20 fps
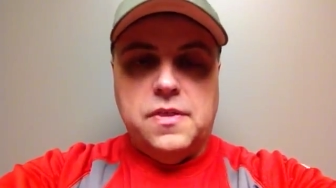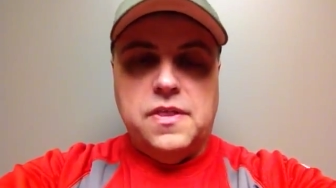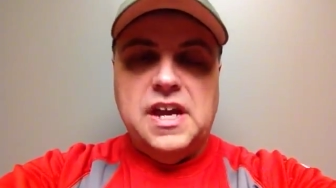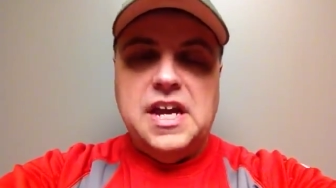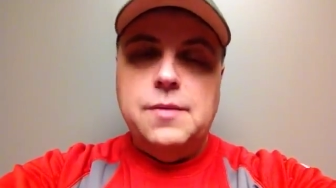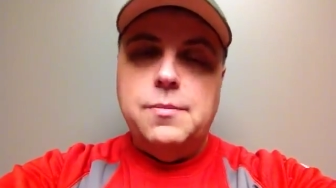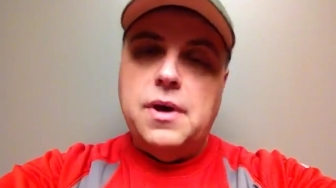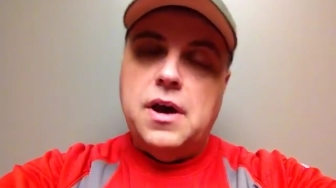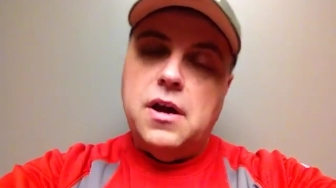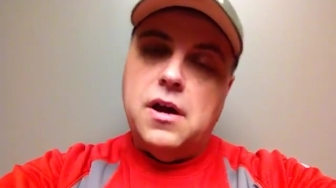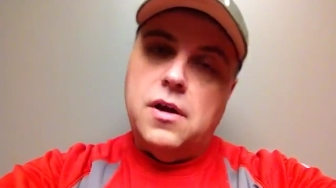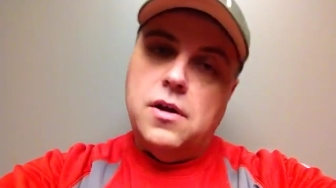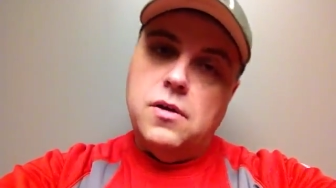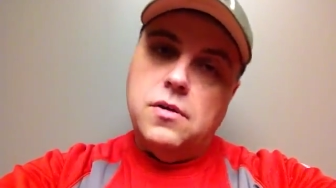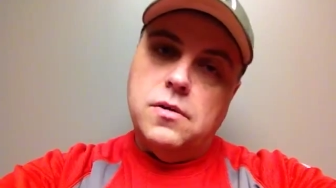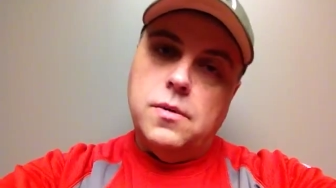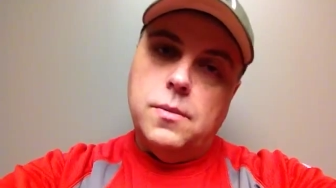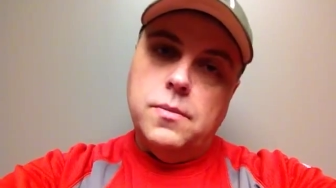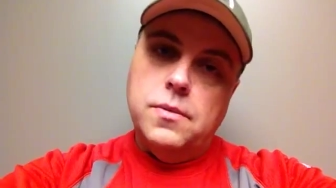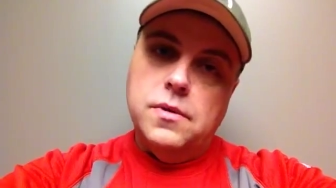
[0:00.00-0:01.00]
Think about
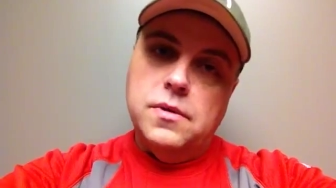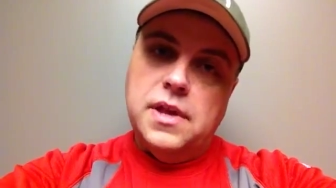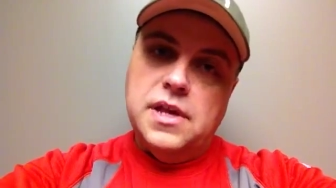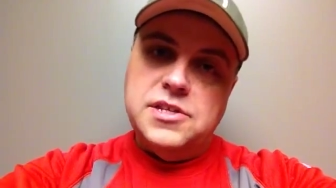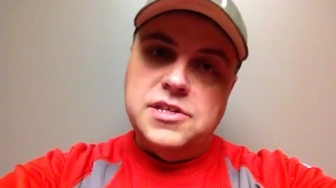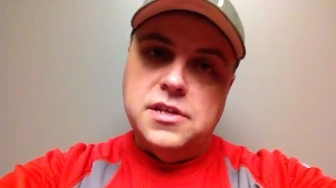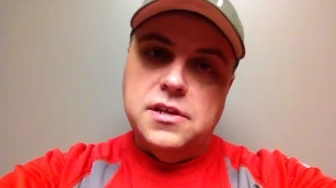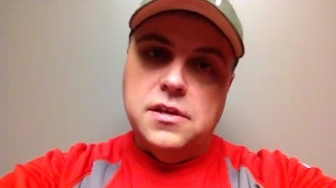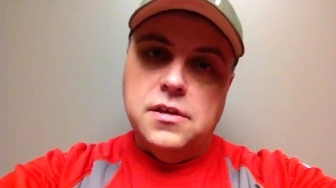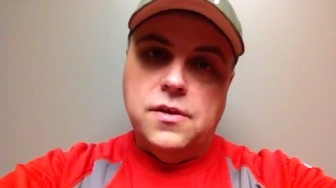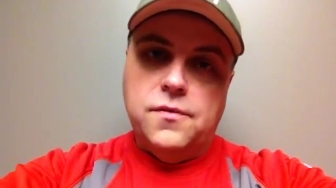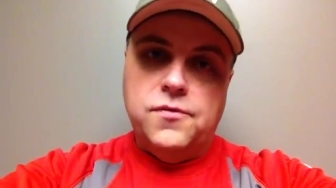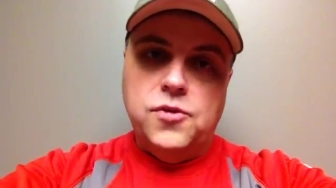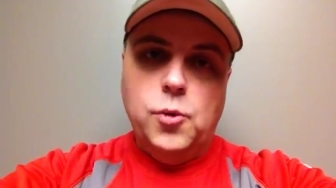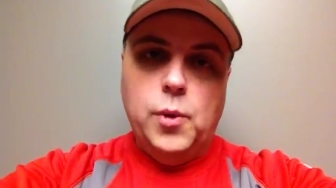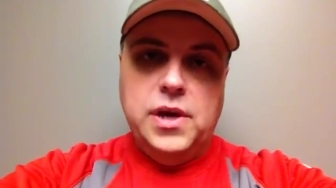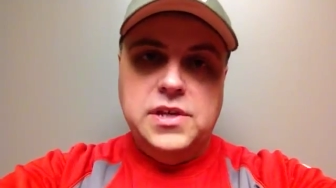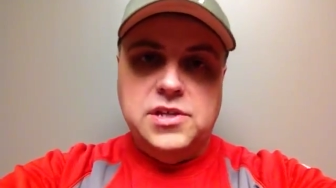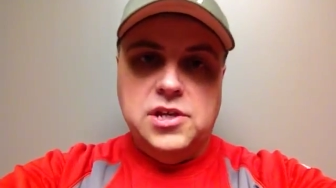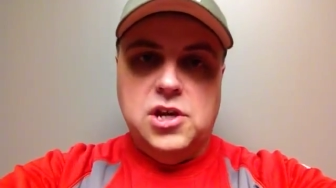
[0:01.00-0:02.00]
our lesson a
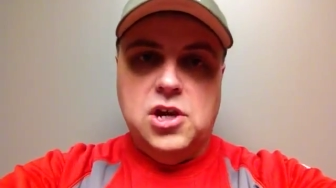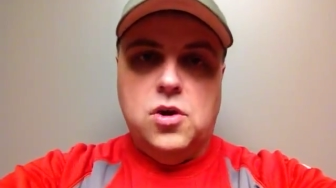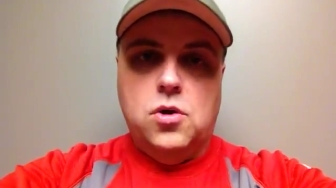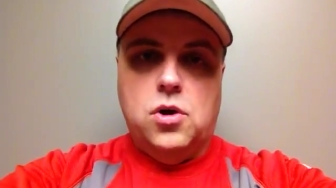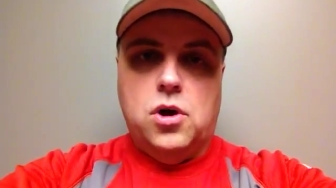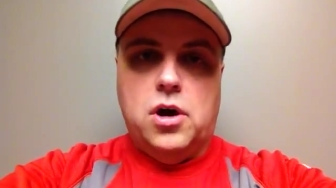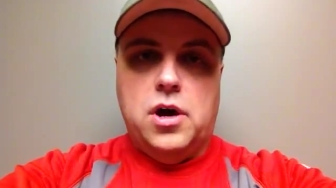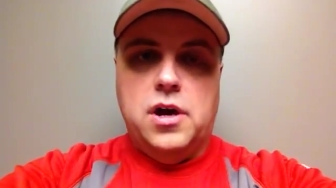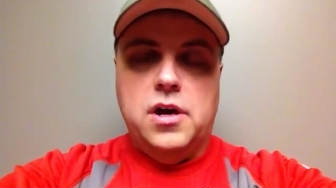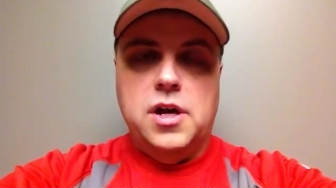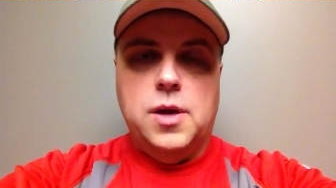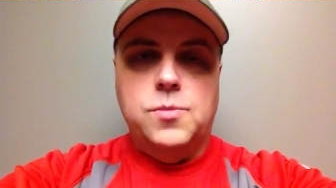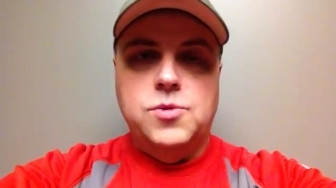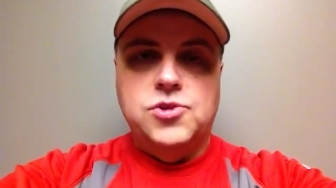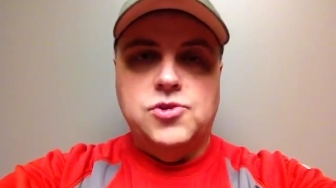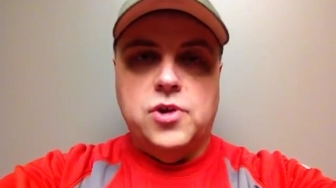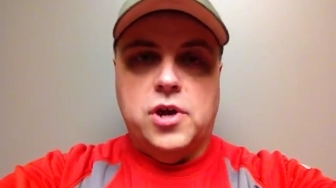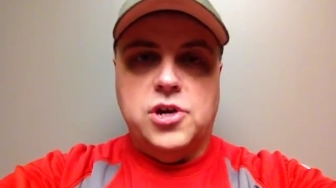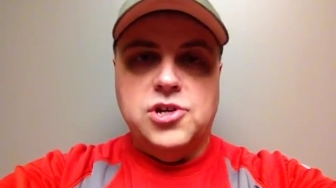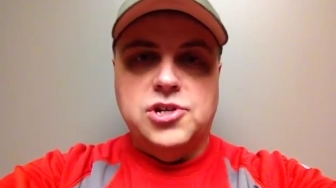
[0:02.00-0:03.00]
few weeks ago on
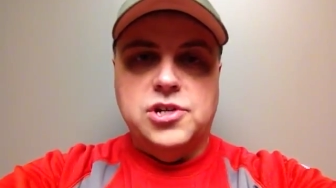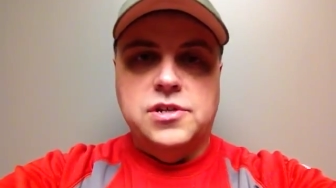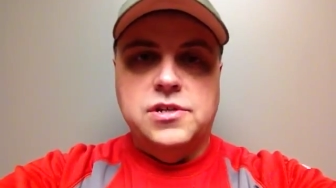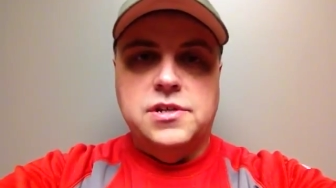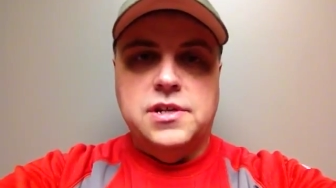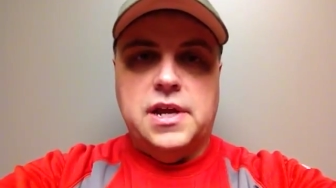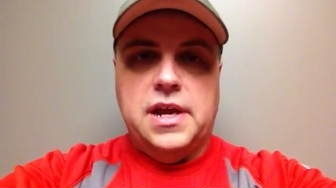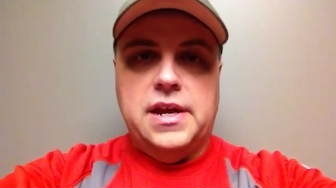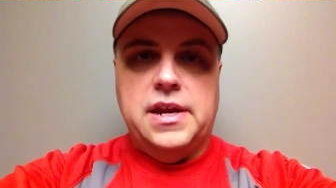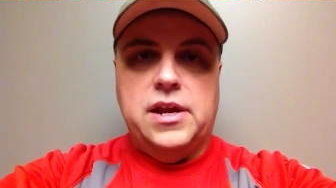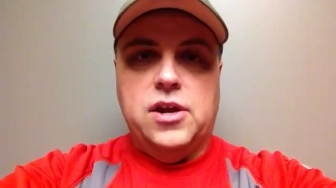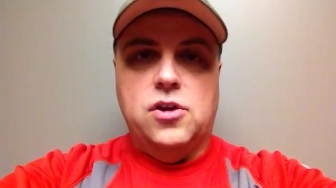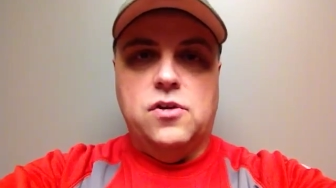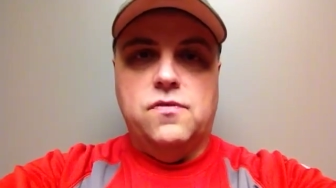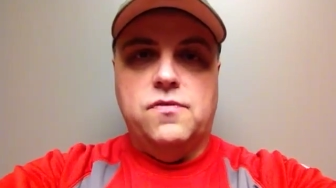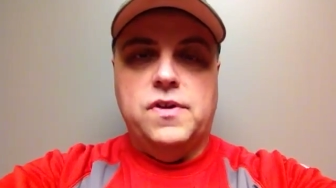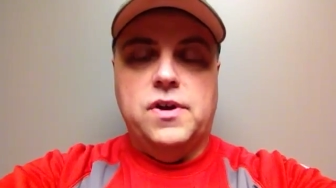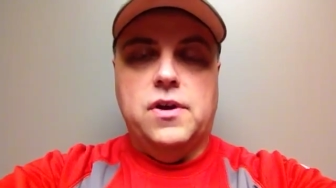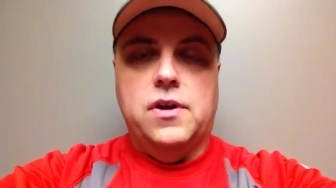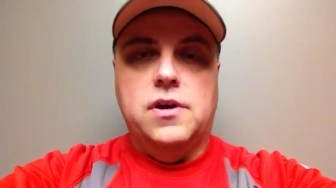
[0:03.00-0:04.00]
obstruction and
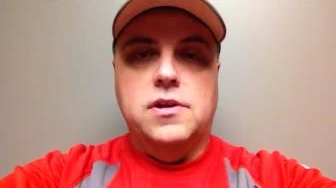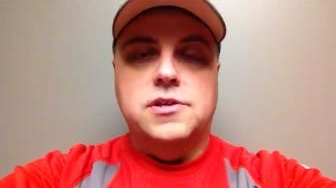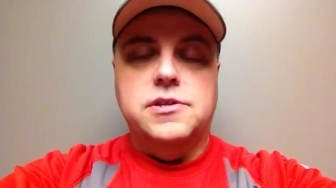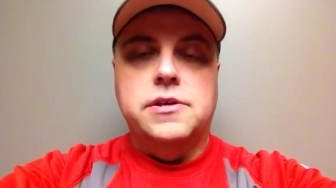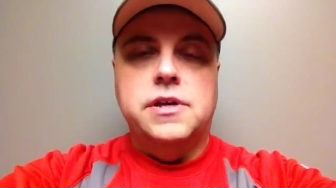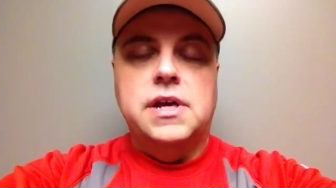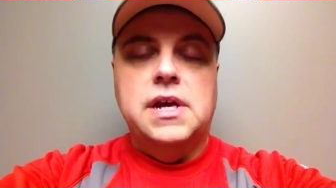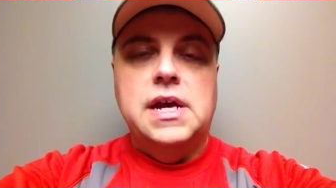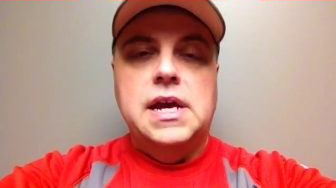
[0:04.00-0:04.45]
interference.